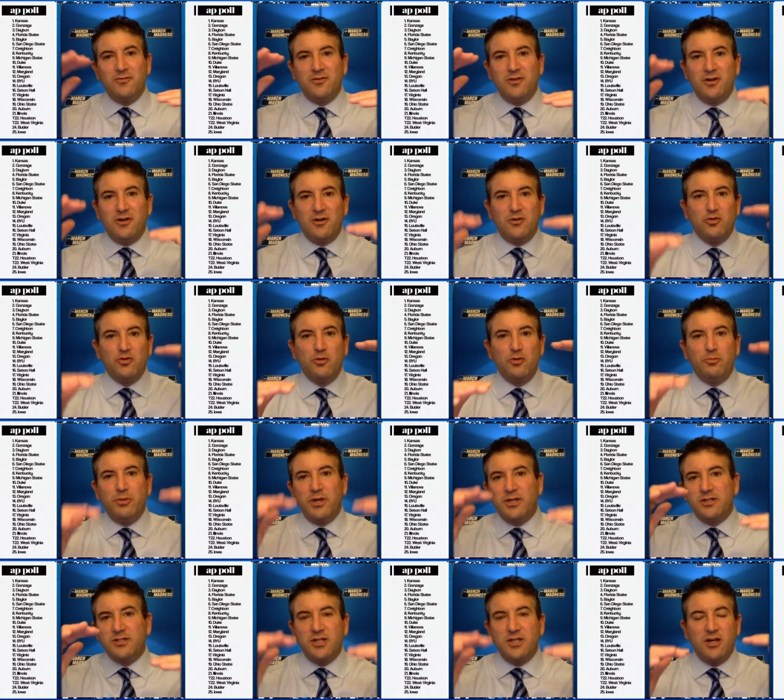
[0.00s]
you know,
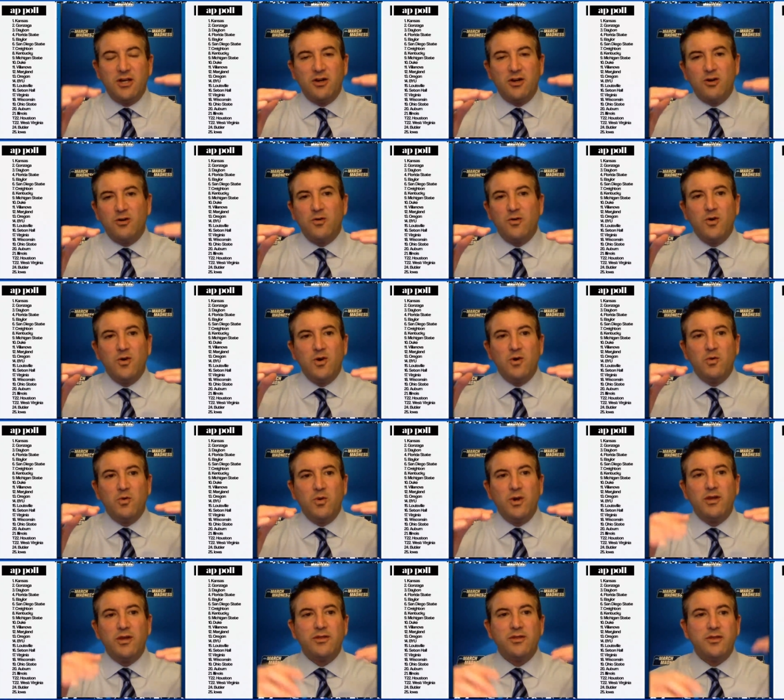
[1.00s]
groupings here
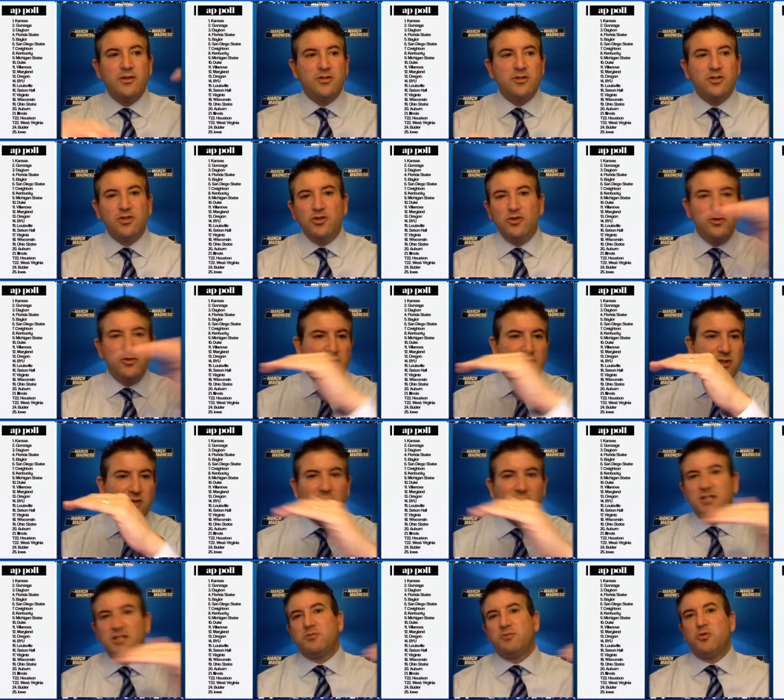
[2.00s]
with the twos
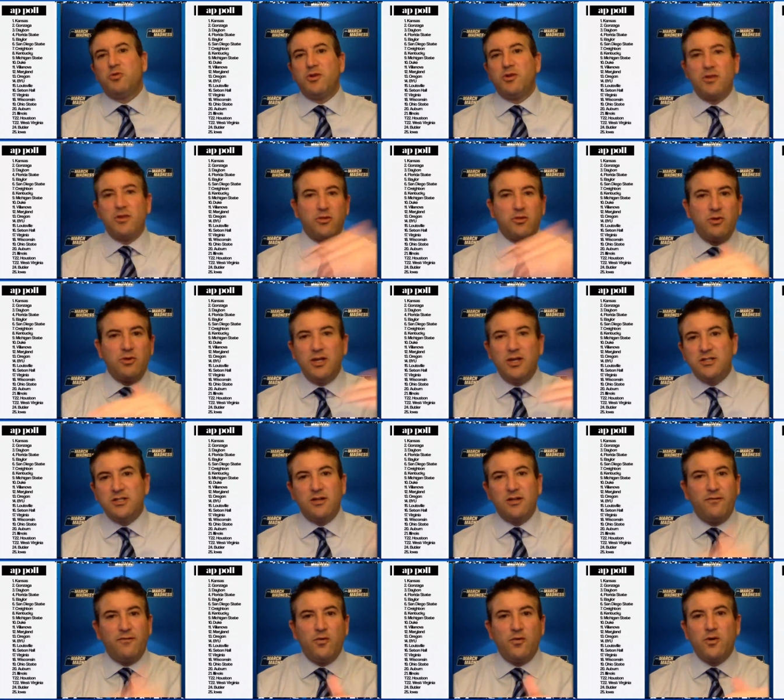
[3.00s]
across the board, the threes
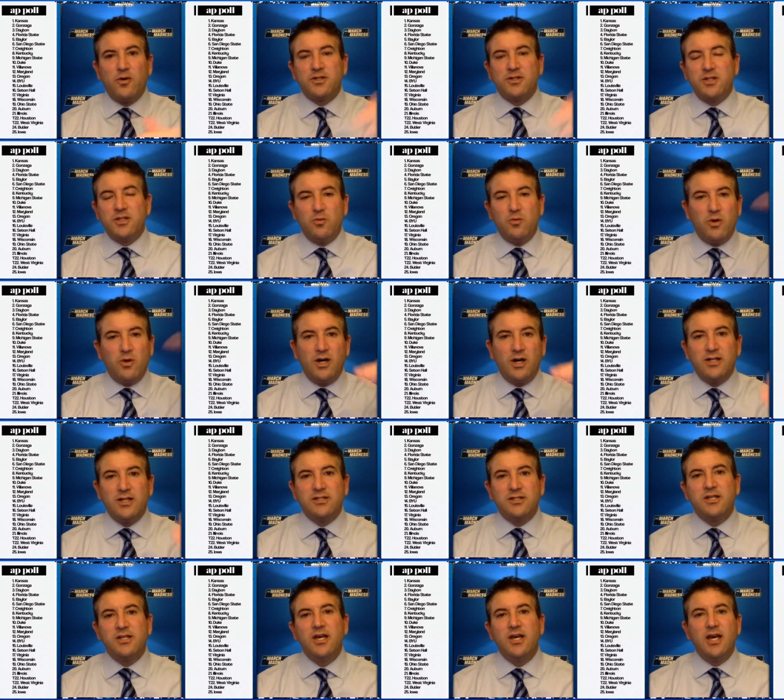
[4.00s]
and the fours and the
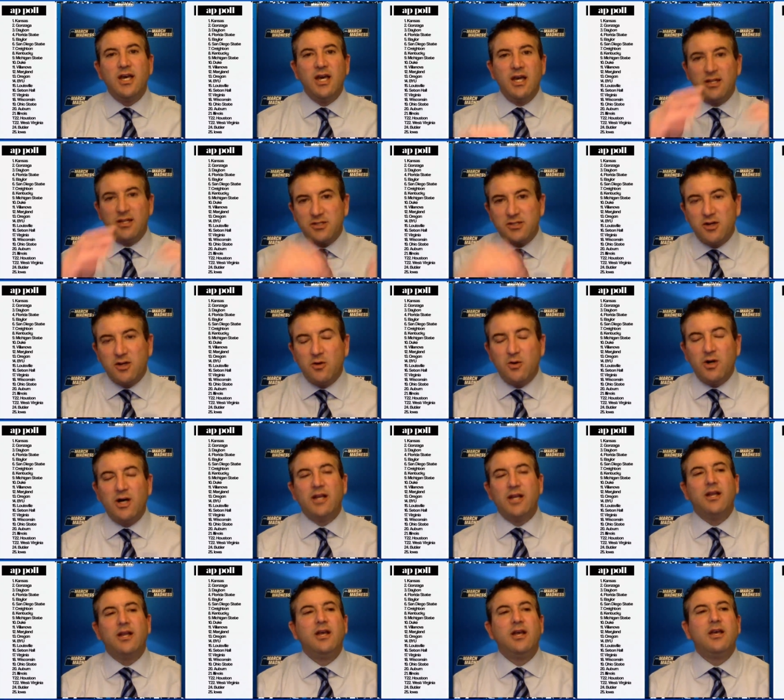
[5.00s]
ones and so
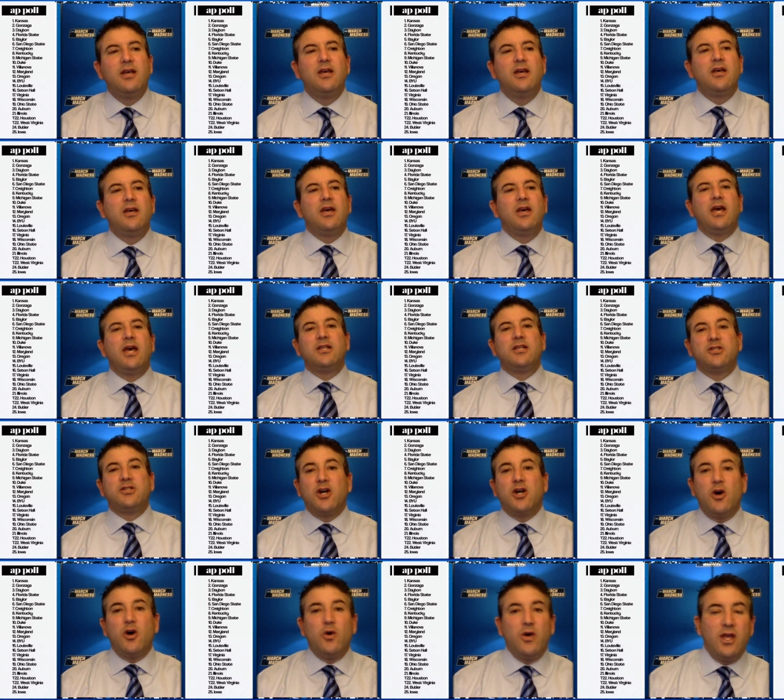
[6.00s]
on. And
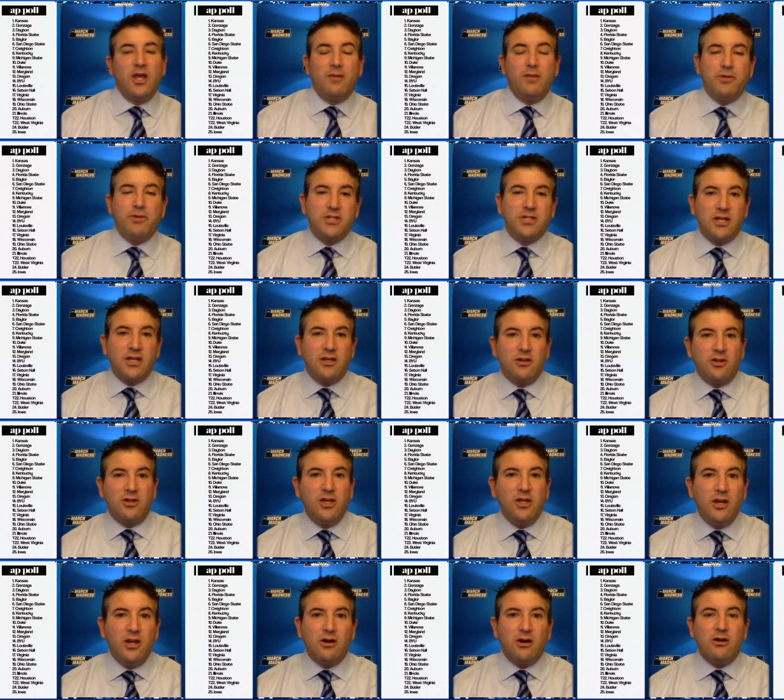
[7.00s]
so in a particular
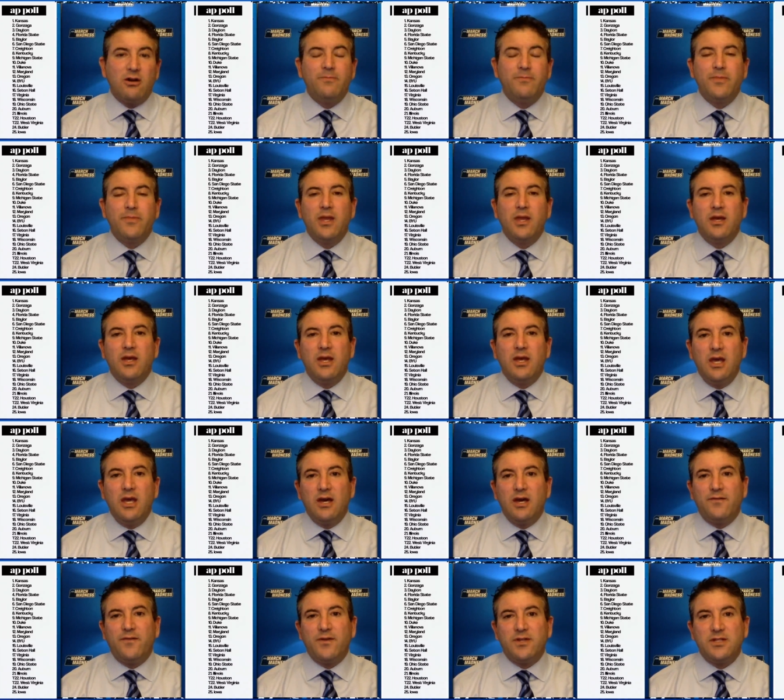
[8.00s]
year,
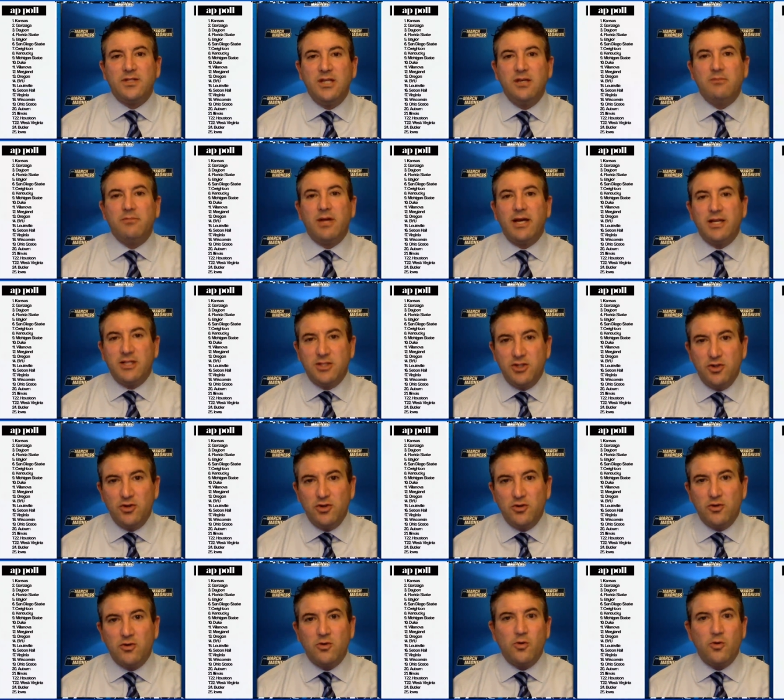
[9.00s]
if a team like
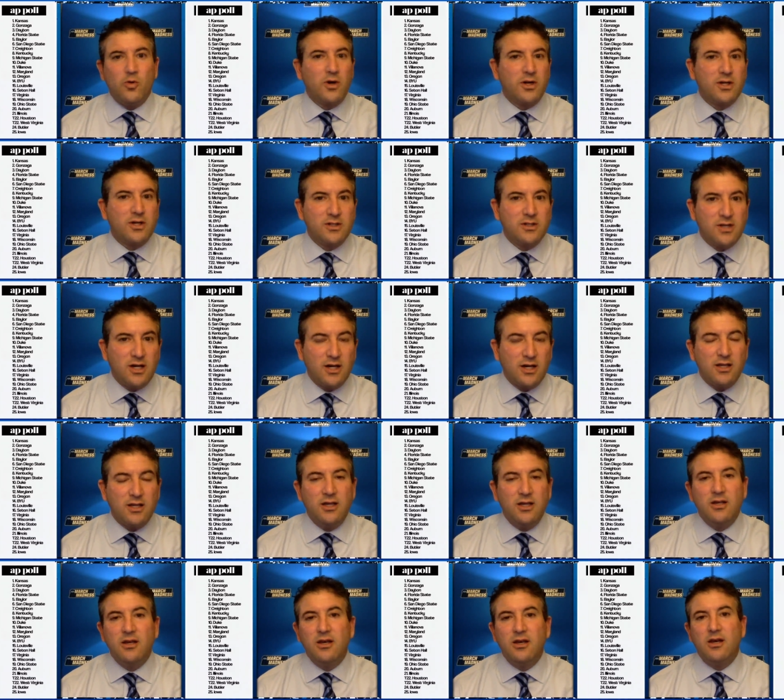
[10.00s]
Duke or
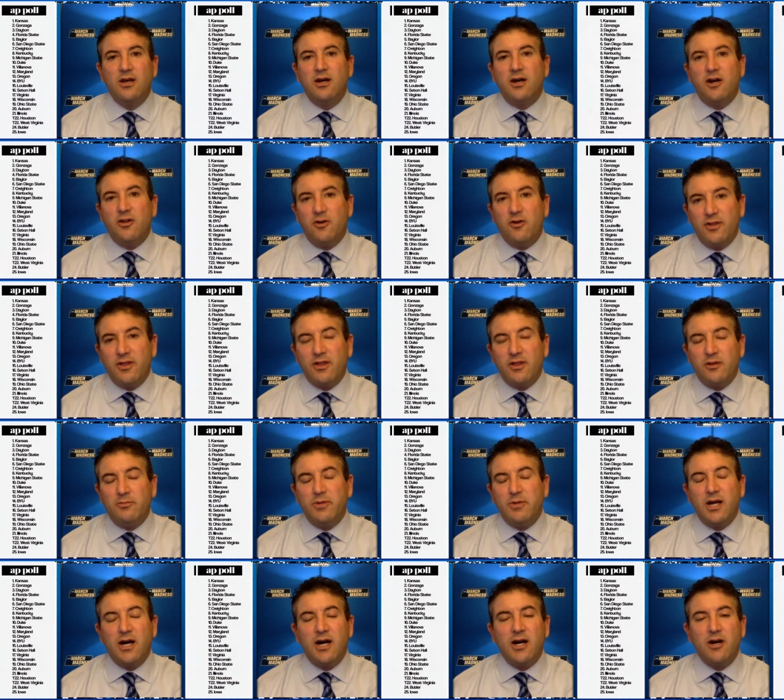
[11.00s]
Kentucky, although I think
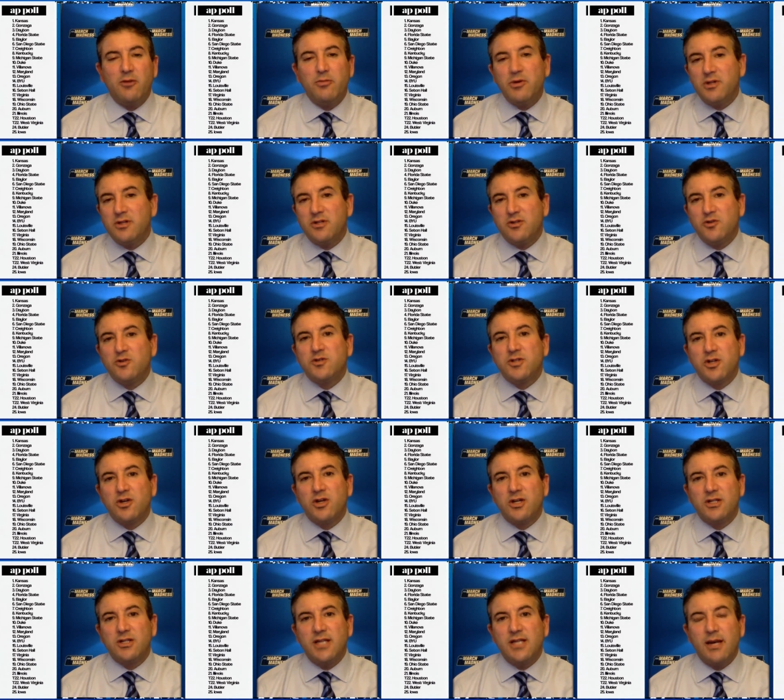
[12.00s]
they'll be higher, but Duke's a
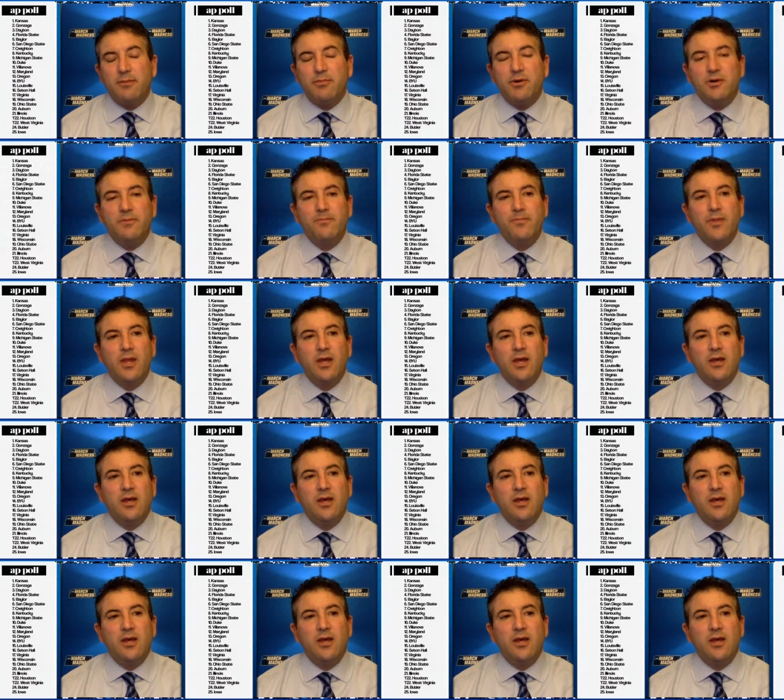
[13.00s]
good example,